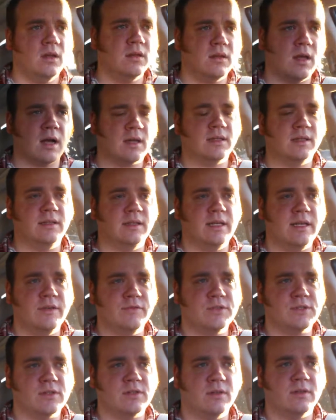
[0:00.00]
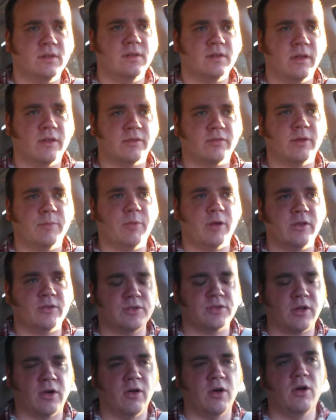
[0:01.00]
Lachlan leaves. The other three
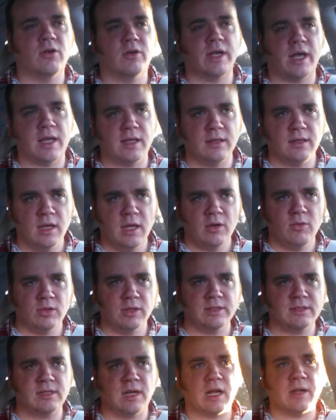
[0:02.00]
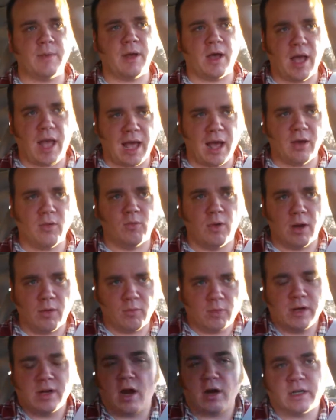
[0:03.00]
brothers go, okay, well, let's talk about what
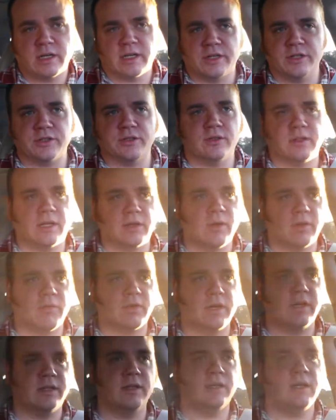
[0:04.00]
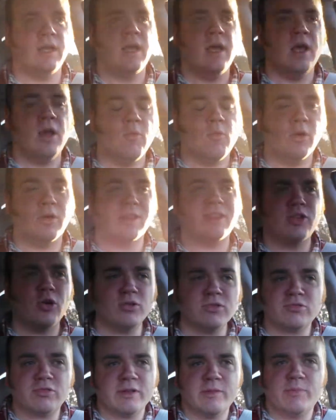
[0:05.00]
we are going to do, like what we're going to do. Well,
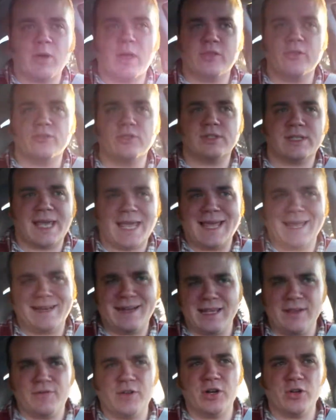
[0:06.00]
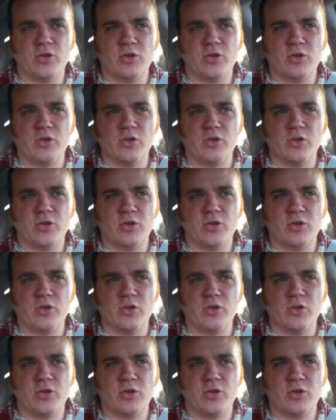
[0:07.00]
those three brothers can't even